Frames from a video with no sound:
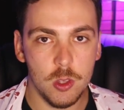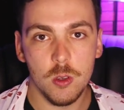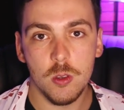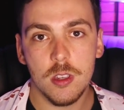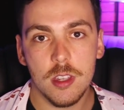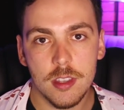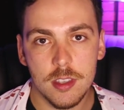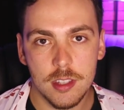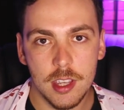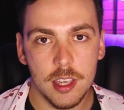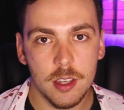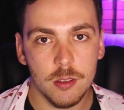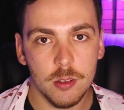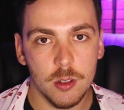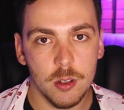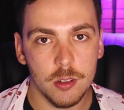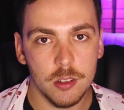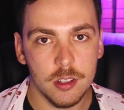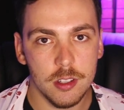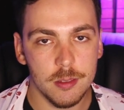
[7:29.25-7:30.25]
you can
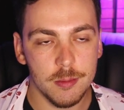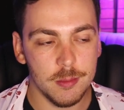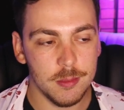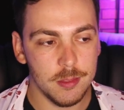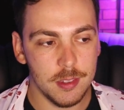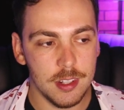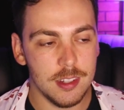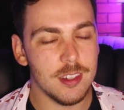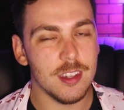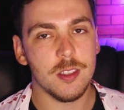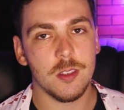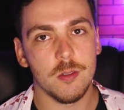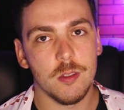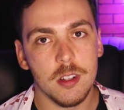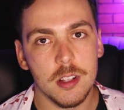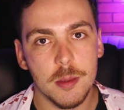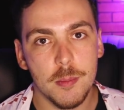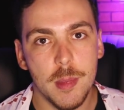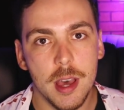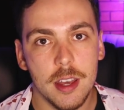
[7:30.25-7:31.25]
take longer, it
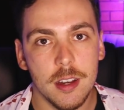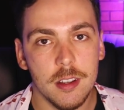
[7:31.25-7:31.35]
doesn't really